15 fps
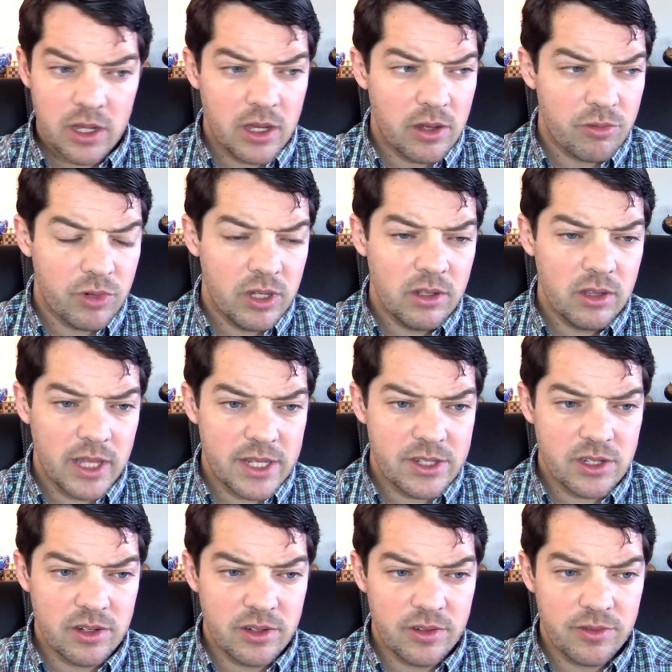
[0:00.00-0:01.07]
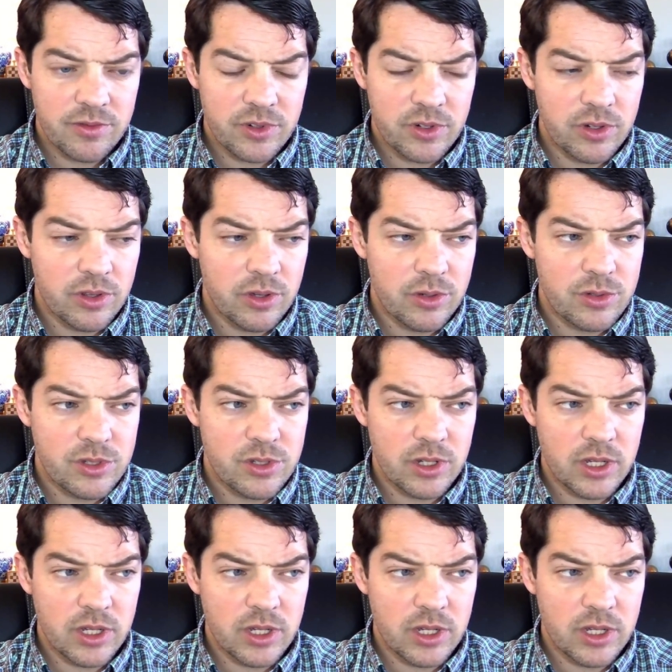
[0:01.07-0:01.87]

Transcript: A real lesson for those,